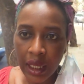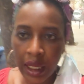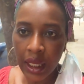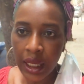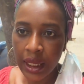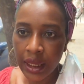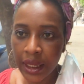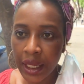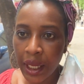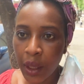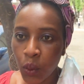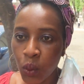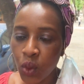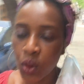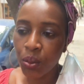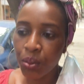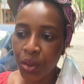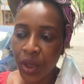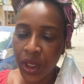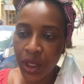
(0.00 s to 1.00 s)
and I
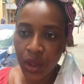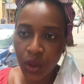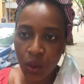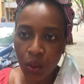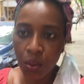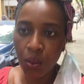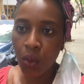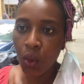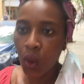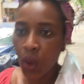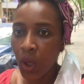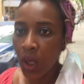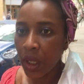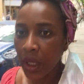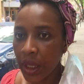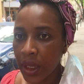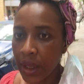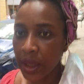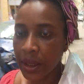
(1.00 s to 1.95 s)
will bring you more